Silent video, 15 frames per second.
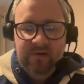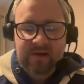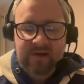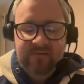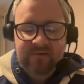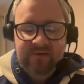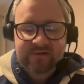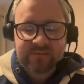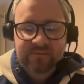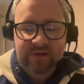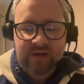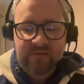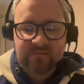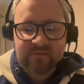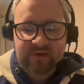getting some
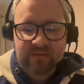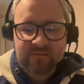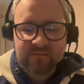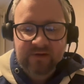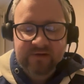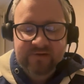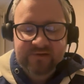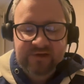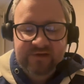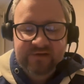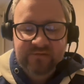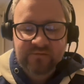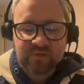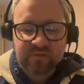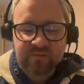game time next
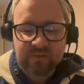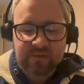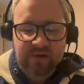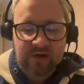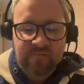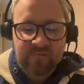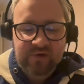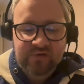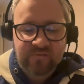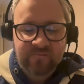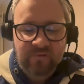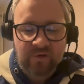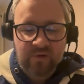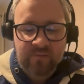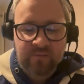season would be beneficial
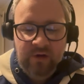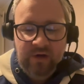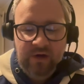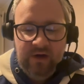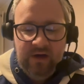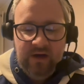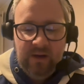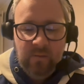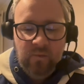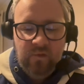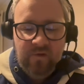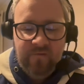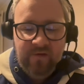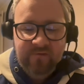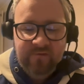for him.
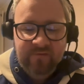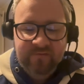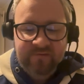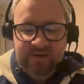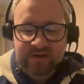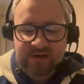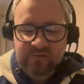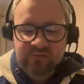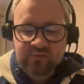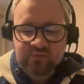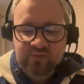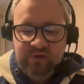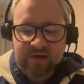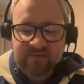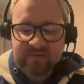Whether Dundee
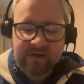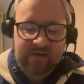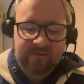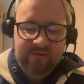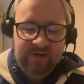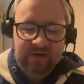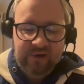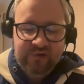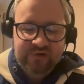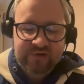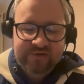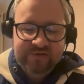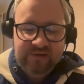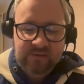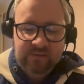reignite that
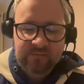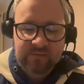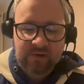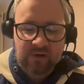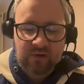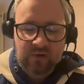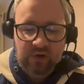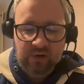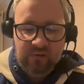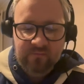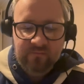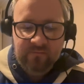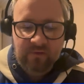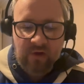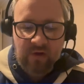interest in him, or
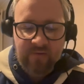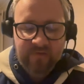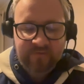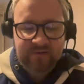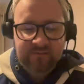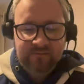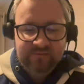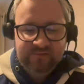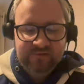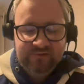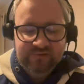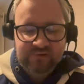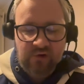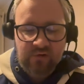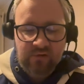other teams in
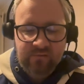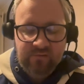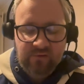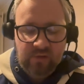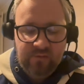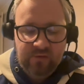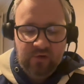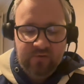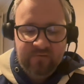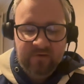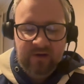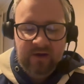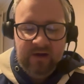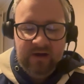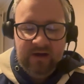Scotland or abroad,
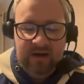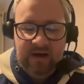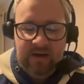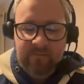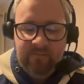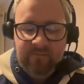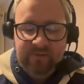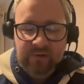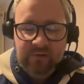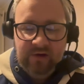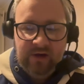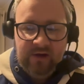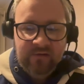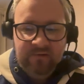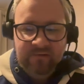down
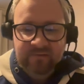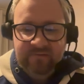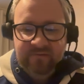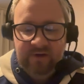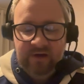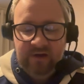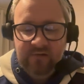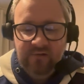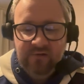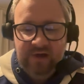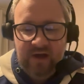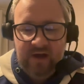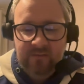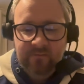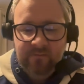in England,
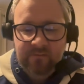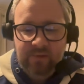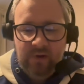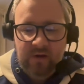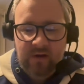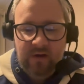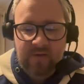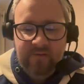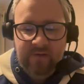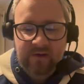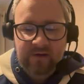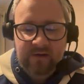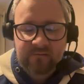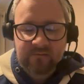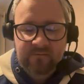look at him. But I
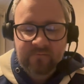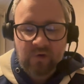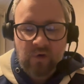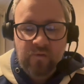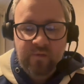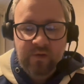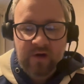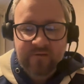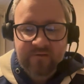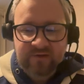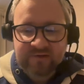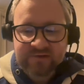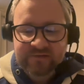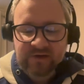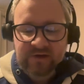think for all
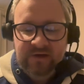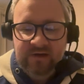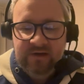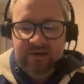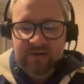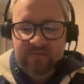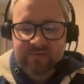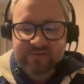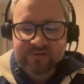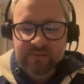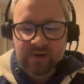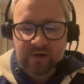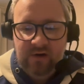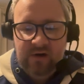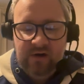parties, the
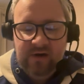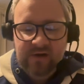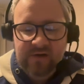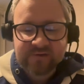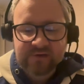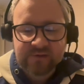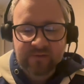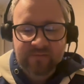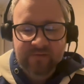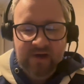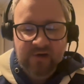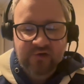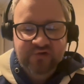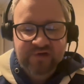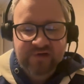summer is going to be
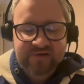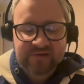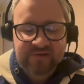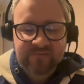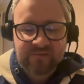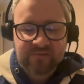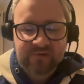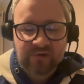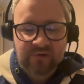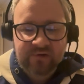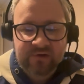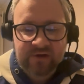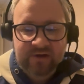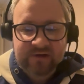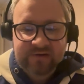very interesting for Leon
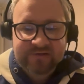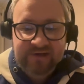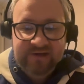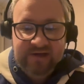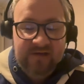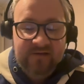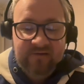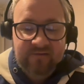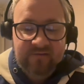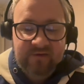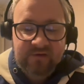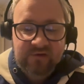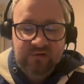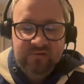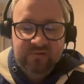King, because he can't
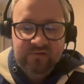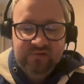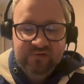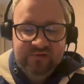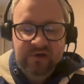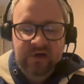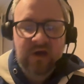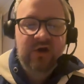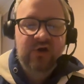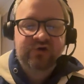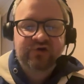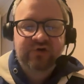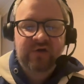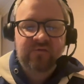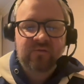continue to just
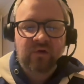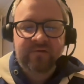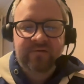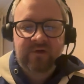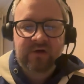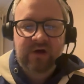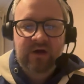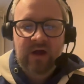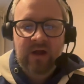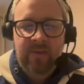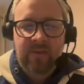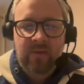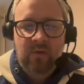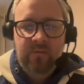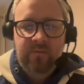tread water
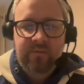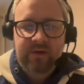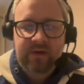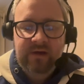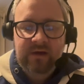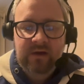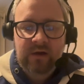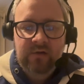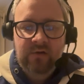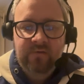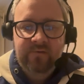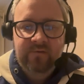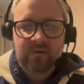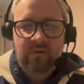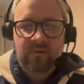and not play a
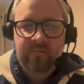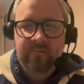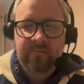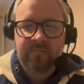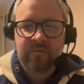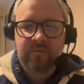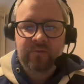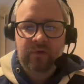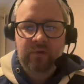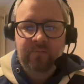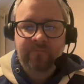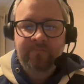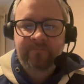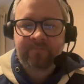lot of football.